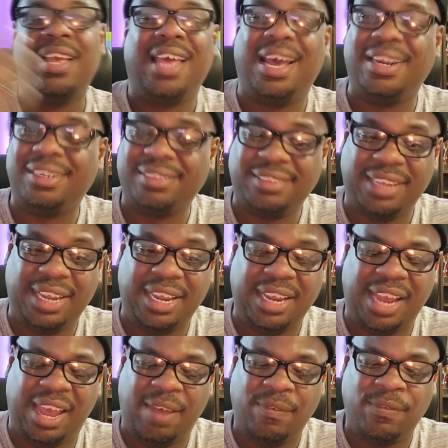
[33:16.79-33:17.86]
kind of
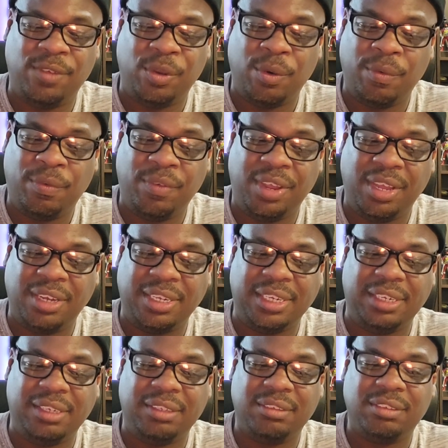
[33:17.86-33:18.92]
saying F your
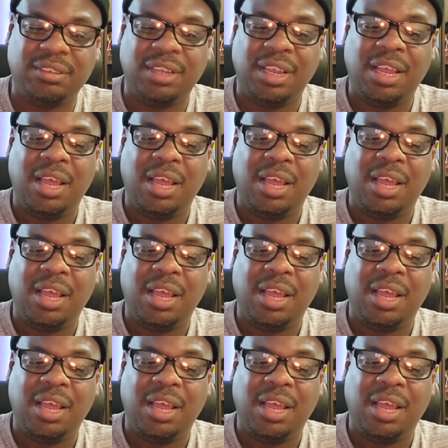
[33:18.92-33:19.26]
feelings.